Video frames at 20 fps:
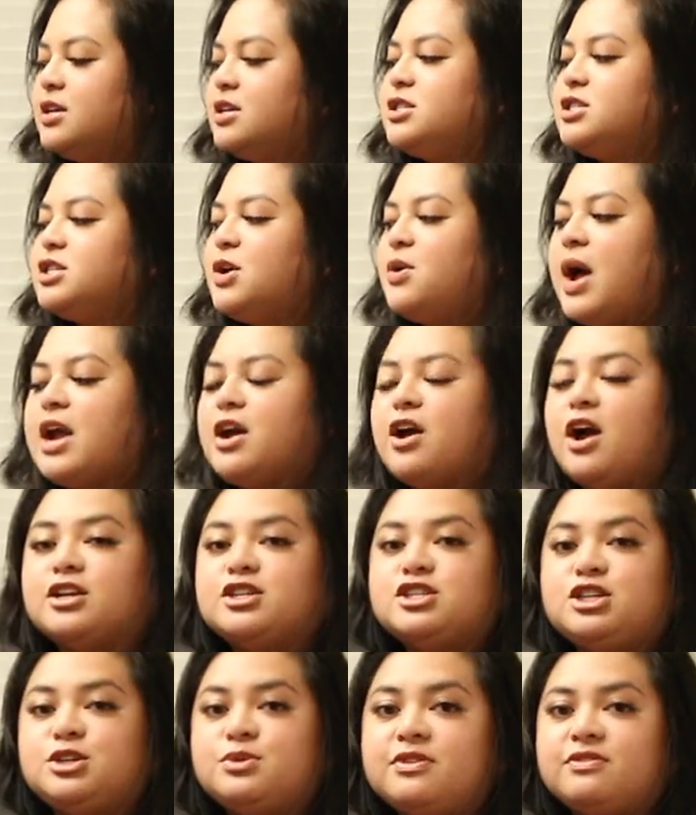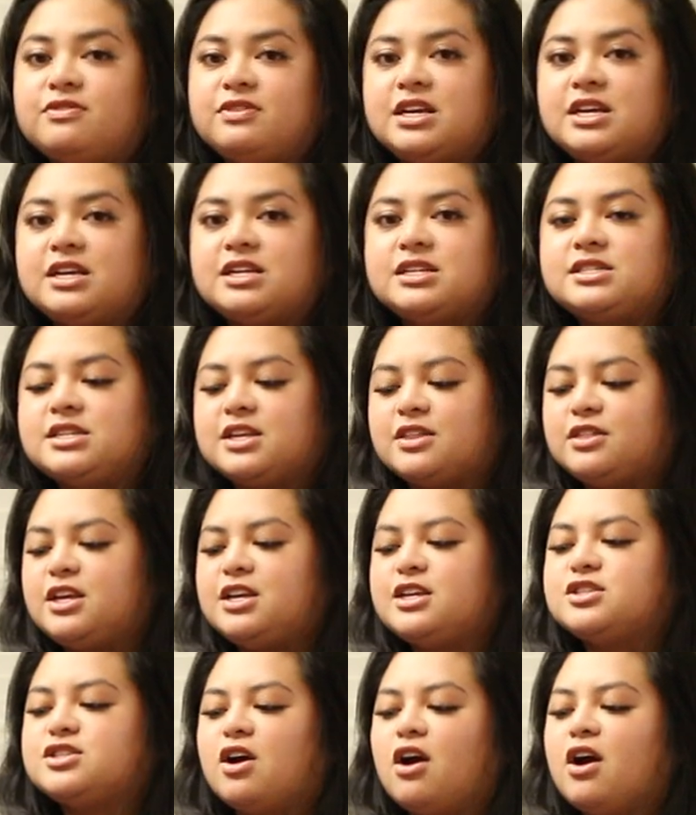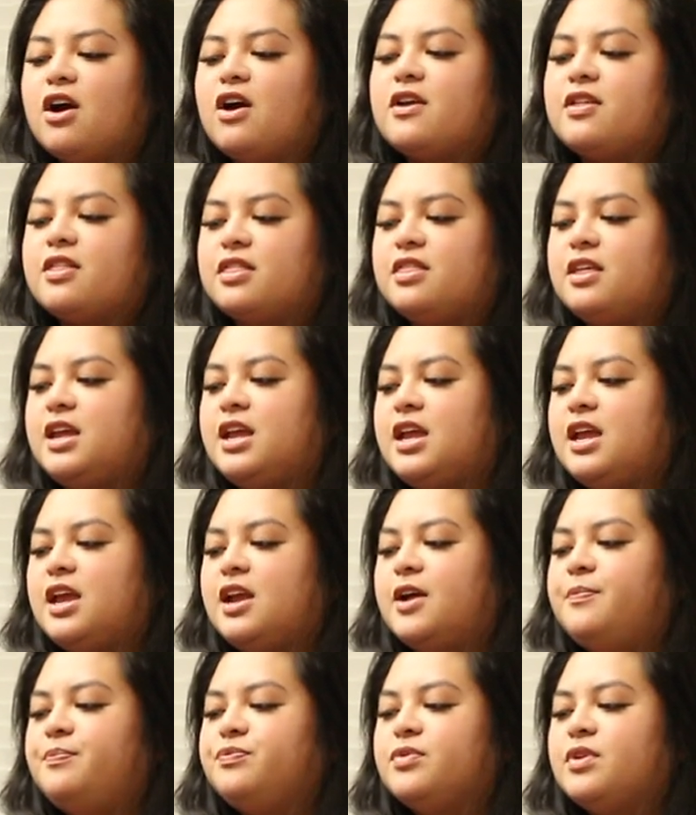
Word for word: So I got two of these. These are the